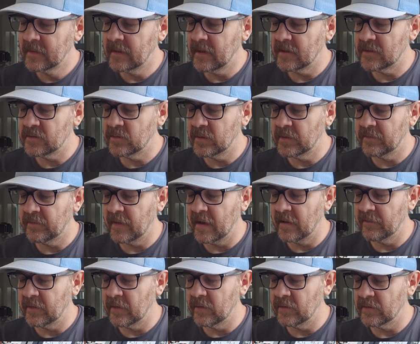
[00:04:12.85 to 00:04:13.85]
Yeah,
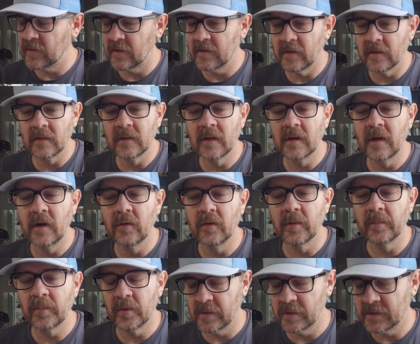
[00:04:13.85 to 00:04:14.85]
25 goes on the lower
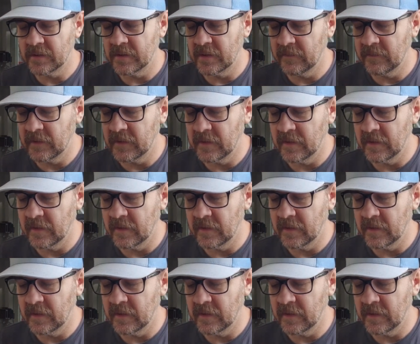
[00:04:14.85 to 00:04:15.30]
portion of the